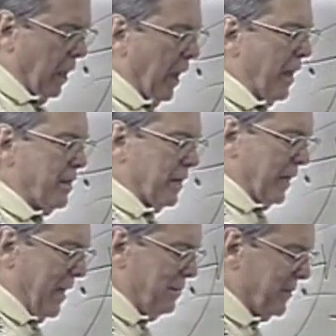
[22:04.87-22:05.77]
And you
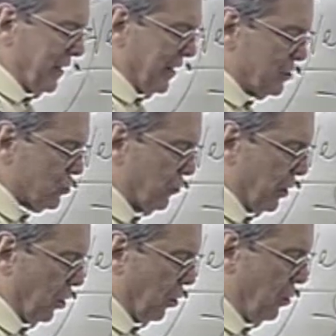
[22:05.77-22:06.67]
came to
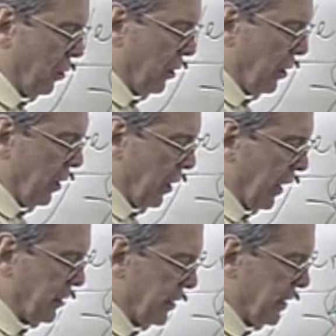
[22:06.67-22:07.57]
Israel
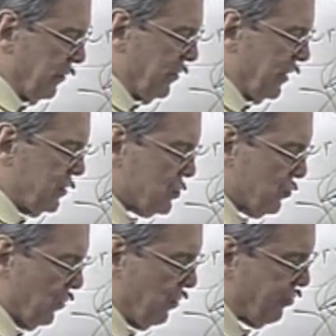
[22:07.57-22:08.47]
and you did these
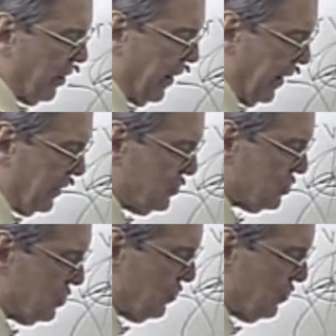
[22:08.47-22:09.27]
three things.